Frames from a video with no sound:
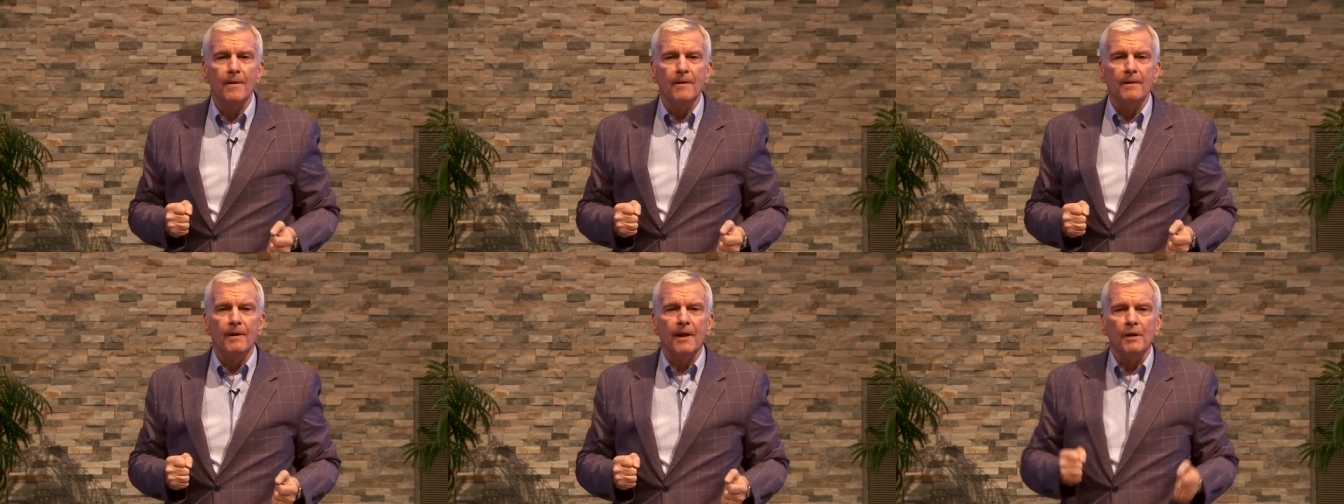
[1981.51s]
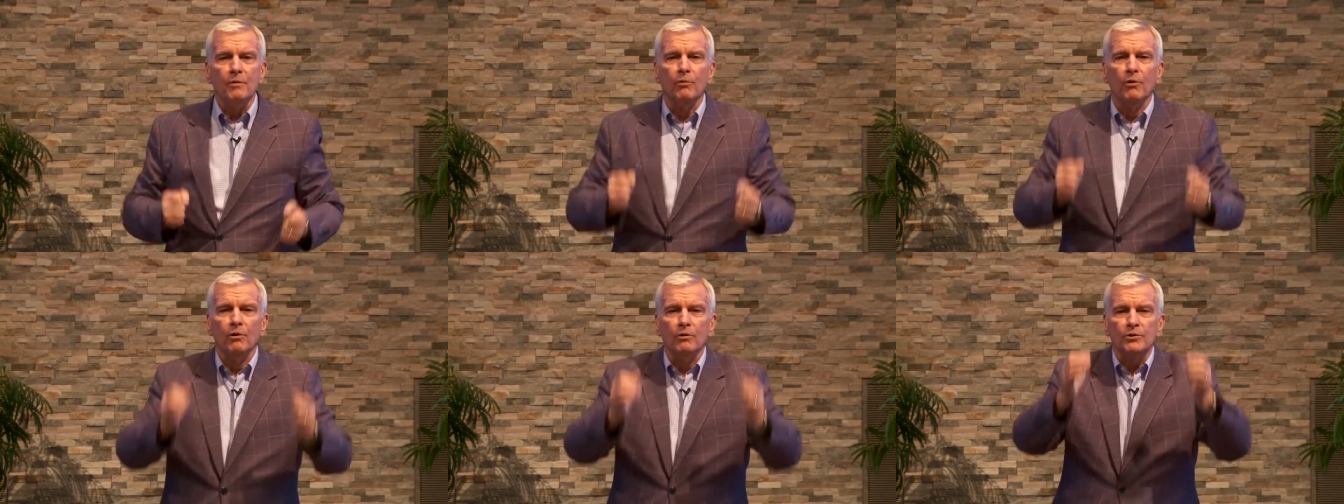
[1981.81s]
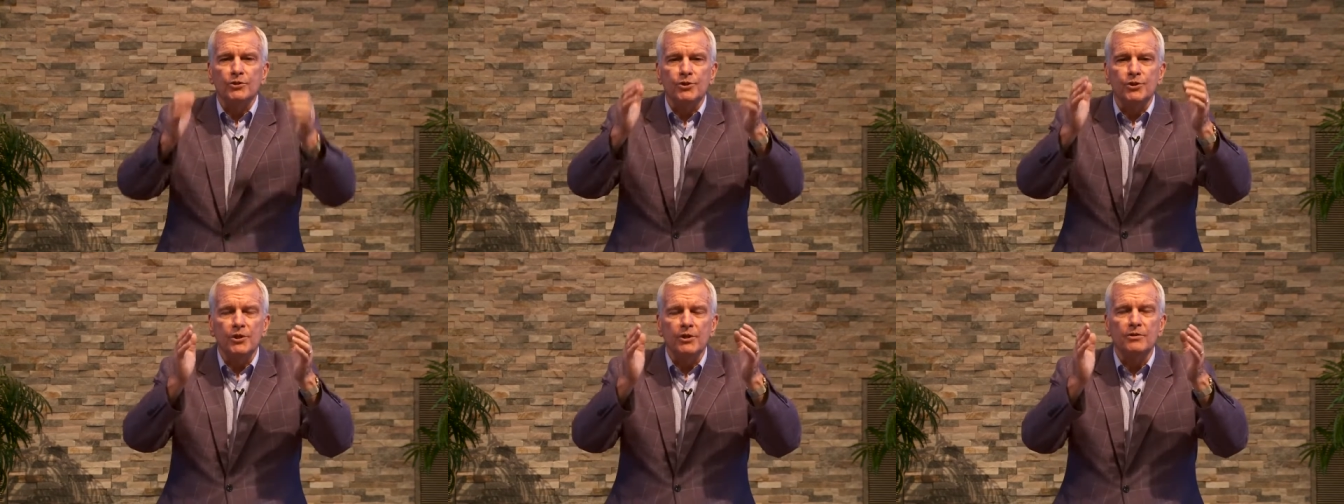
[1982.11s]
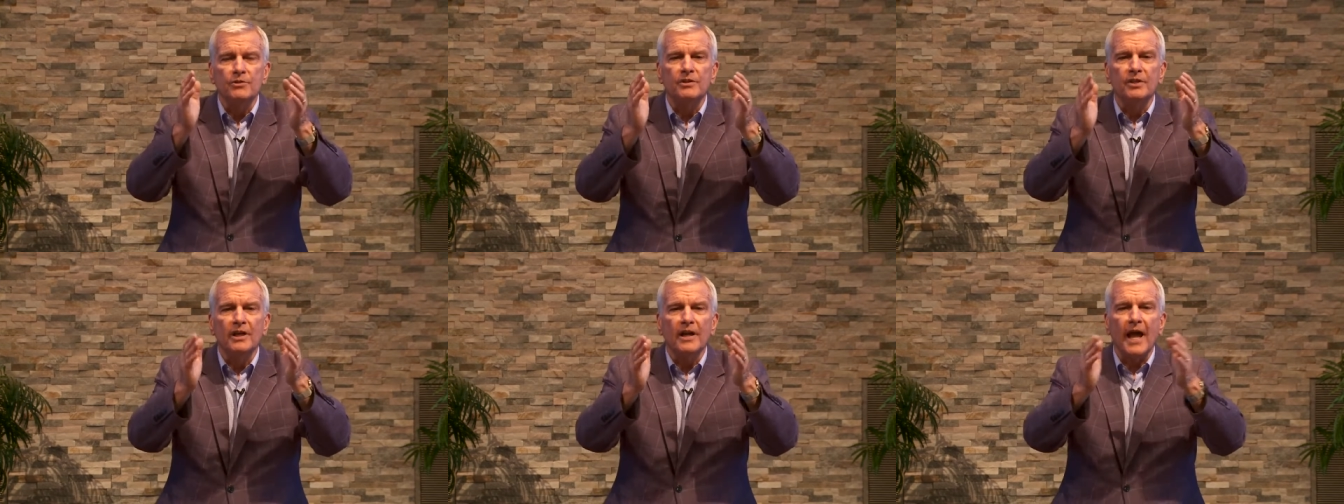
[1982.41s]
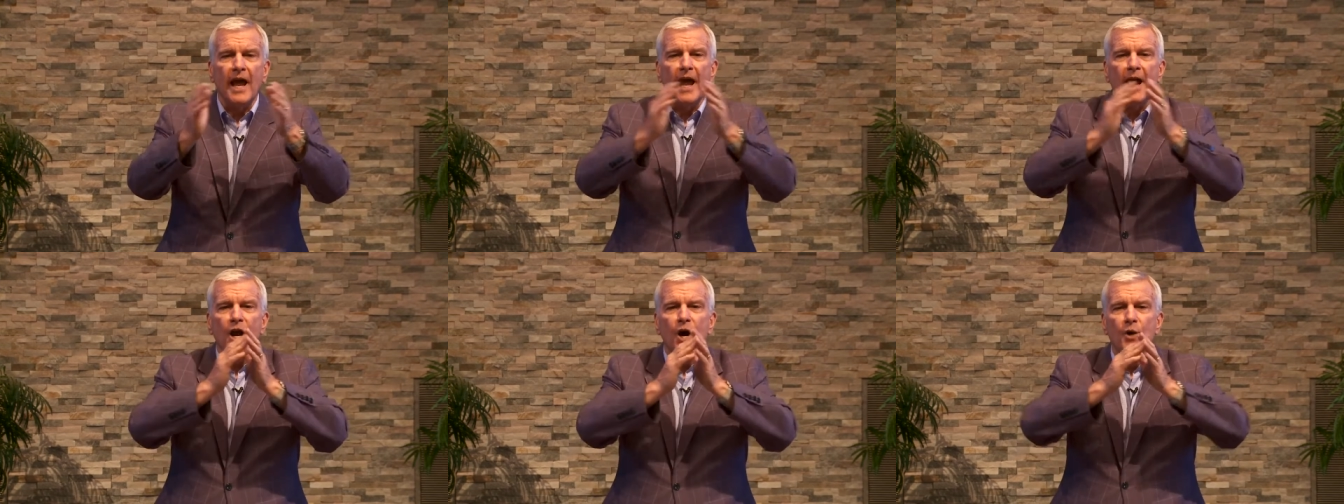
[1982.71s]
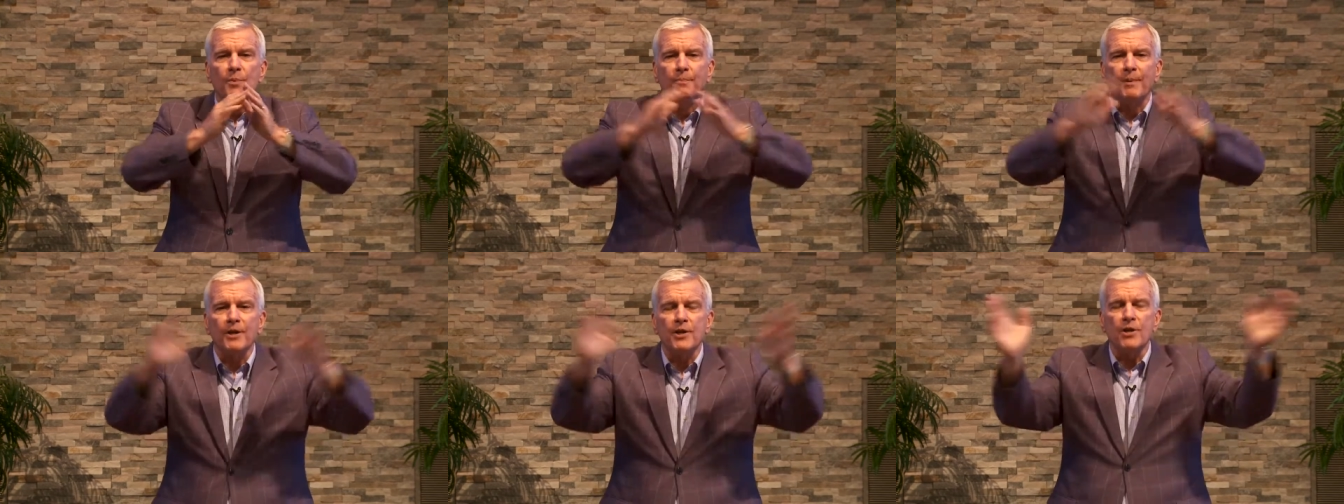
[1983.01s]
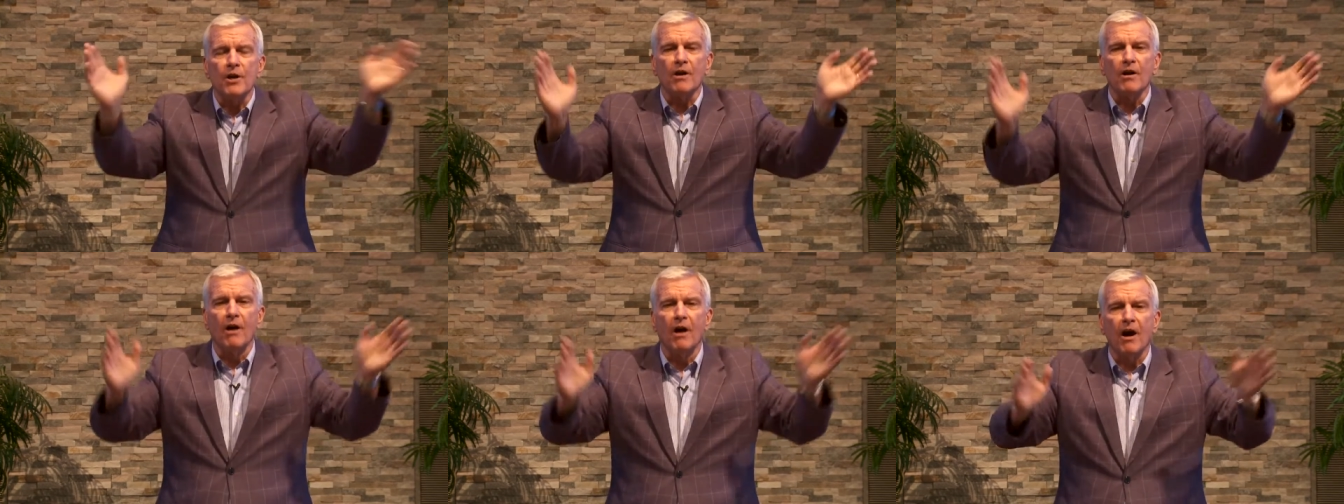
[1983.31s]
And won't you today open
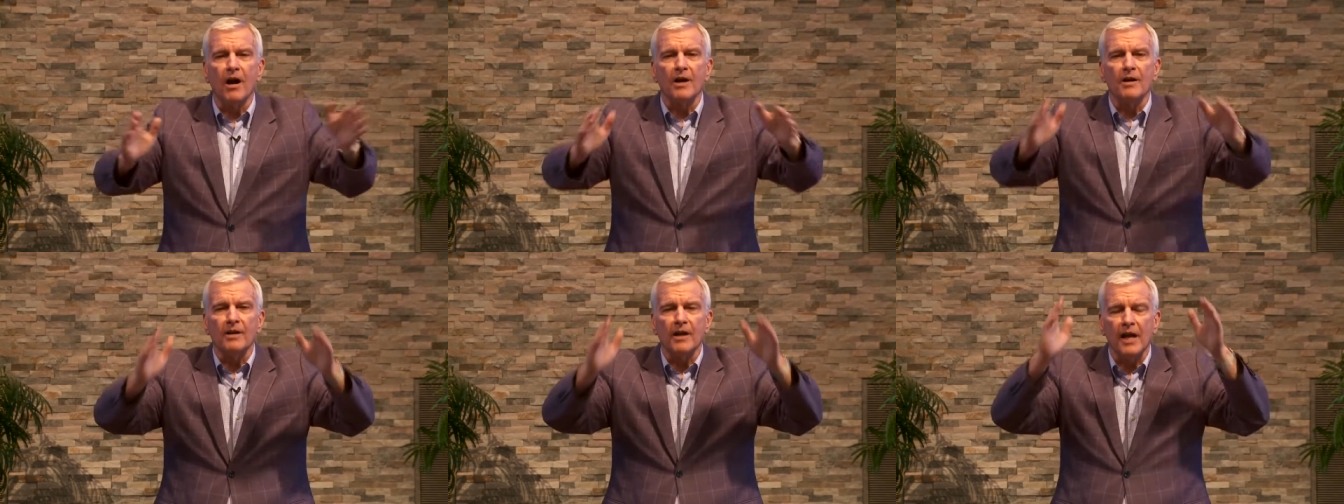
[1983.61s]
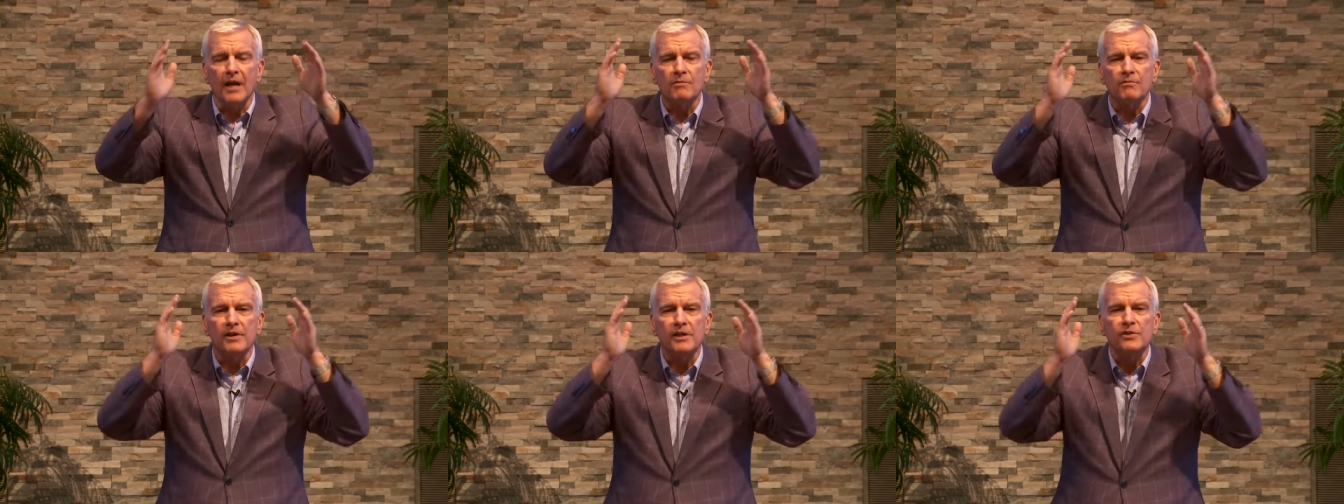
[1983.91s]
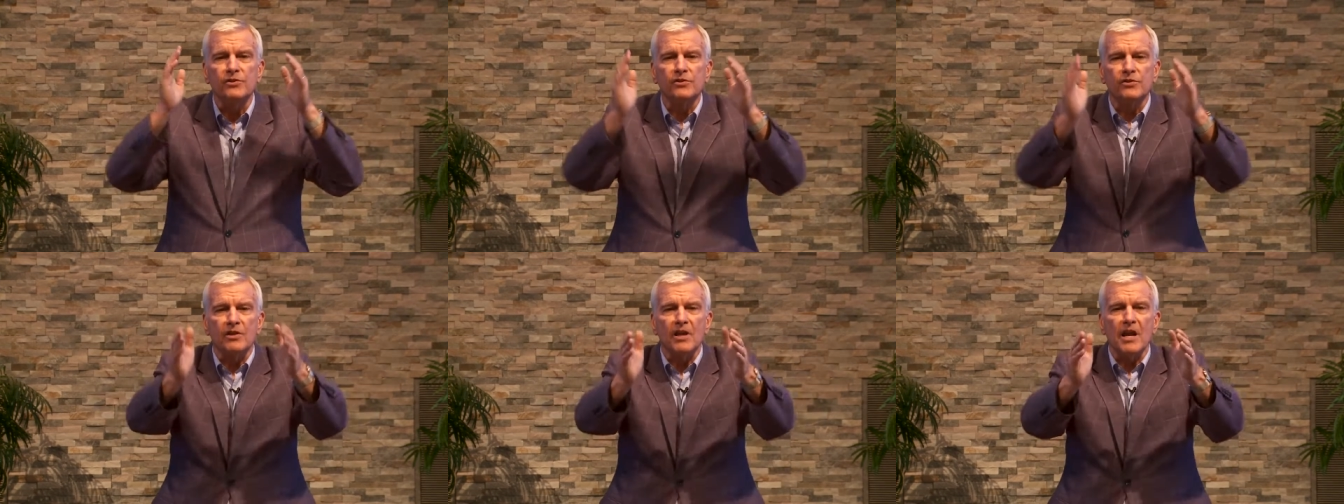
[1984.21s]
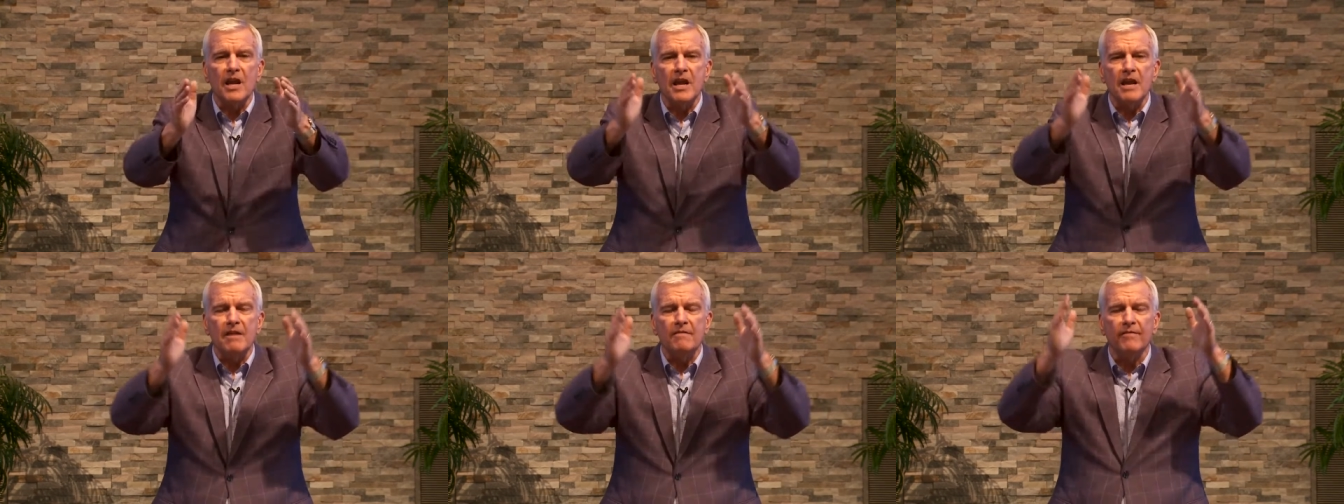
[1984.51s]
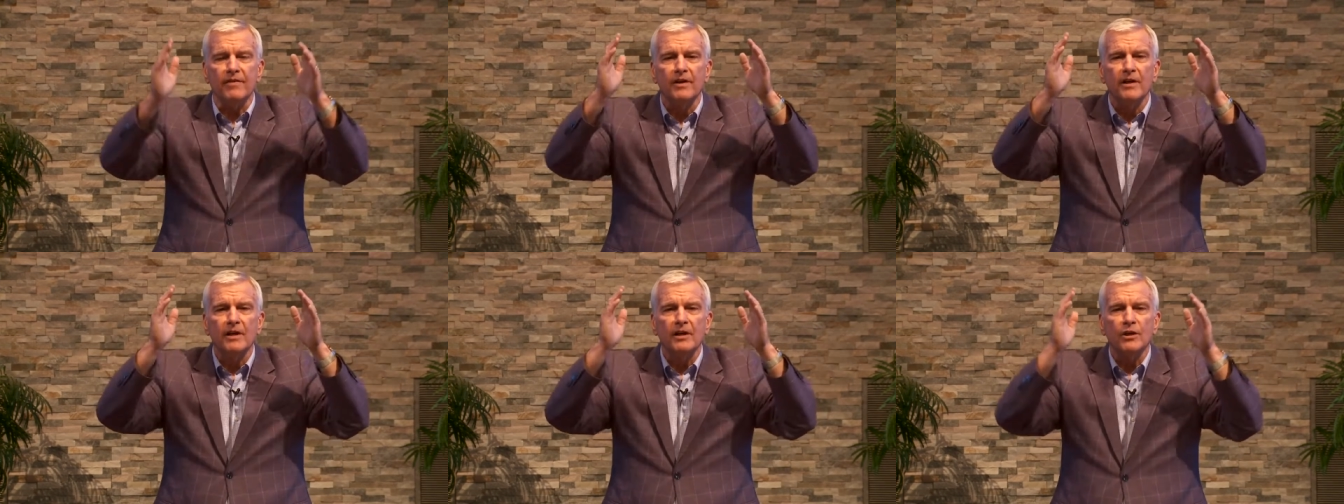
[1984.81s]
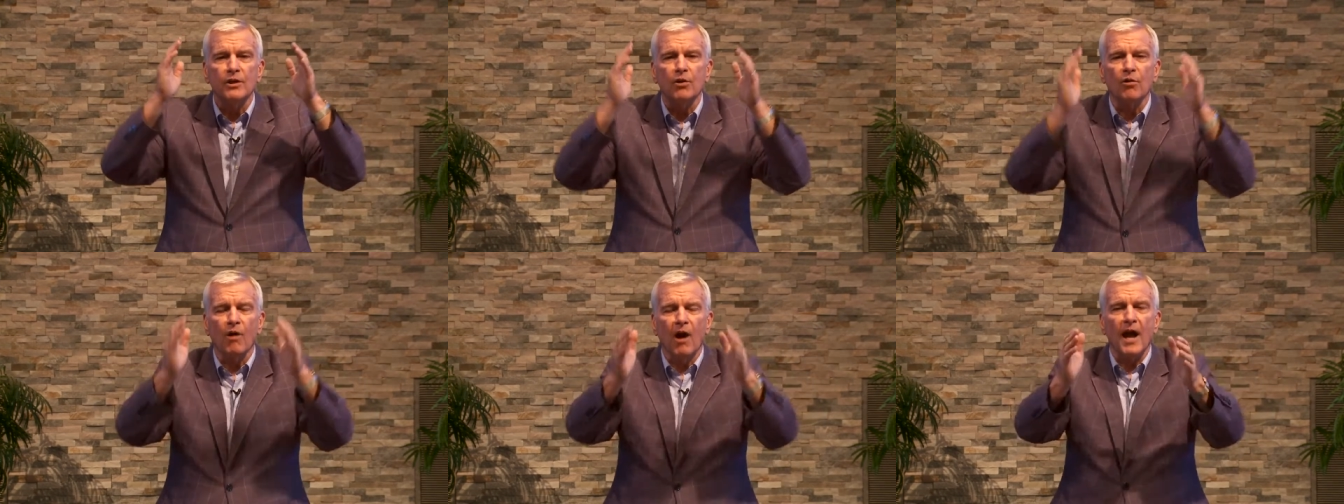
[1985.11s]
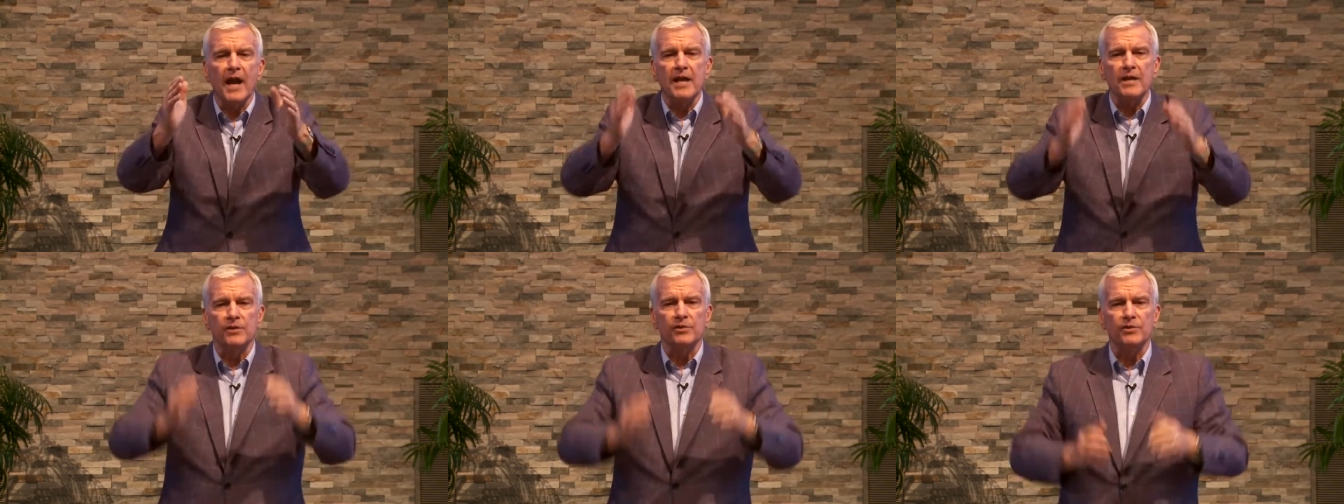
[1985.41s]
your heart and receive
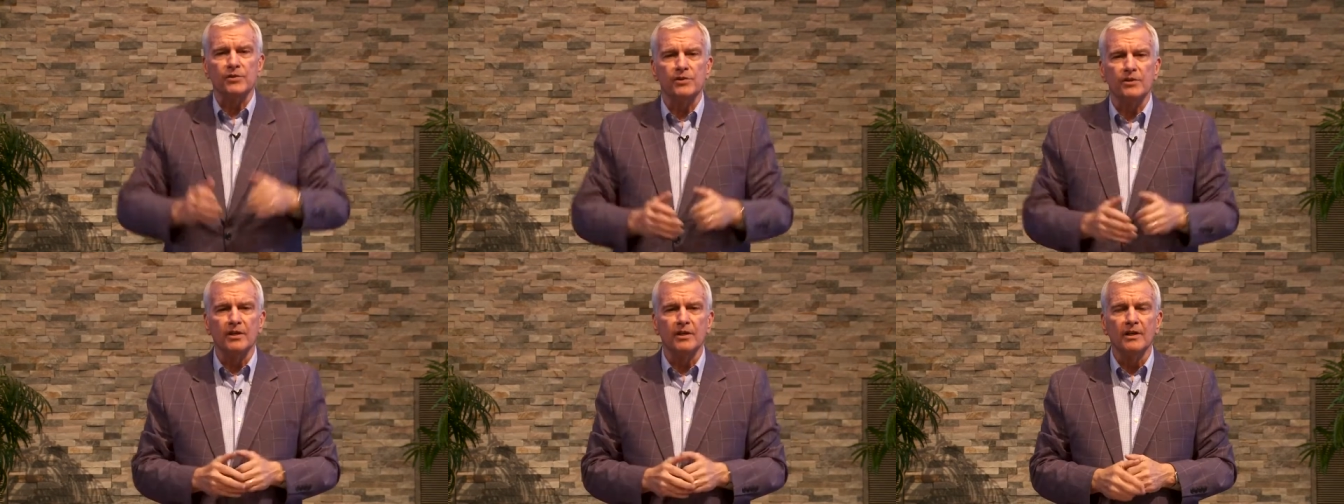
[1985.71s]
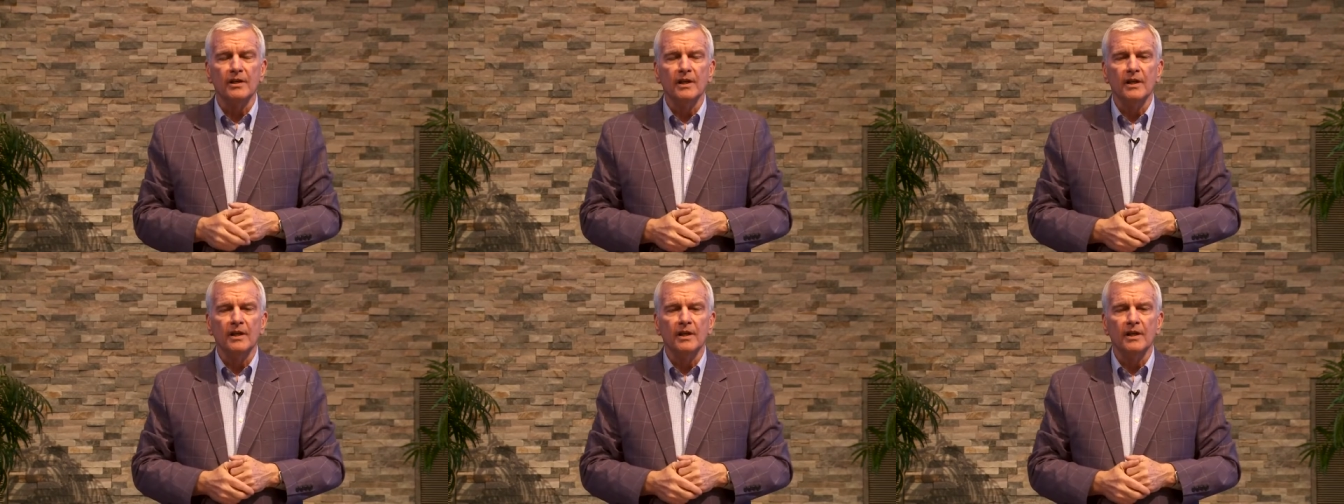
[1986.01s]
Christ?